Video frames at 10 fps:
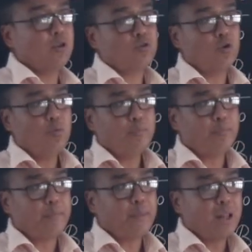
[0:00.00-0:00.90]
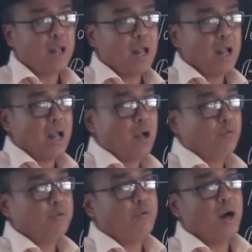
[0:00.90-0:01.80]
also,
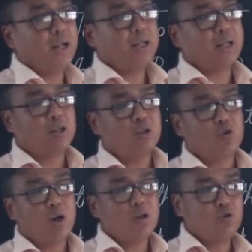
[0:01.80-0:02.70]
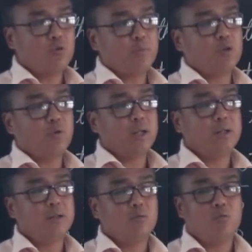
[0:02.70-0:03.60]
we find a contrast
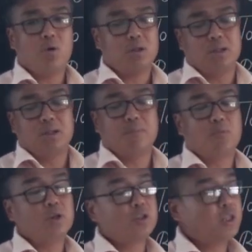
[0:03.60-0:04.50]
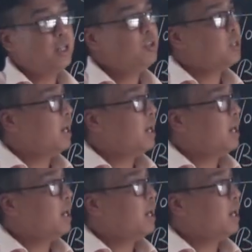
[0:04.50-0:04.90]
between what the poet sees